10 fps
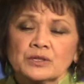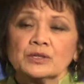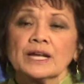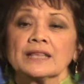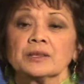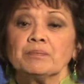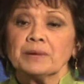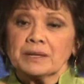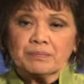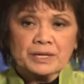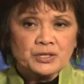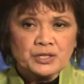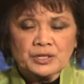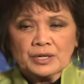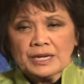to look at the big
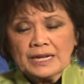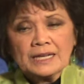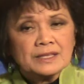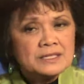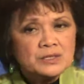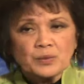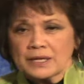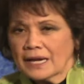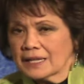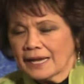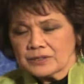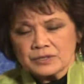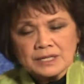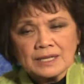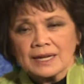picture. And this is what I like
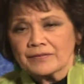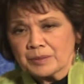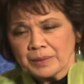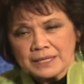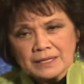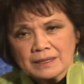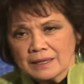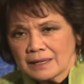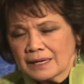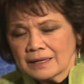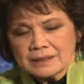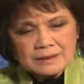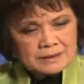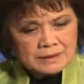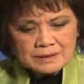to tell everybody,
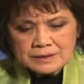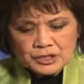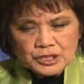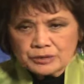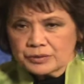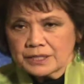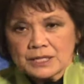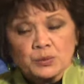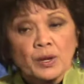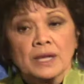children as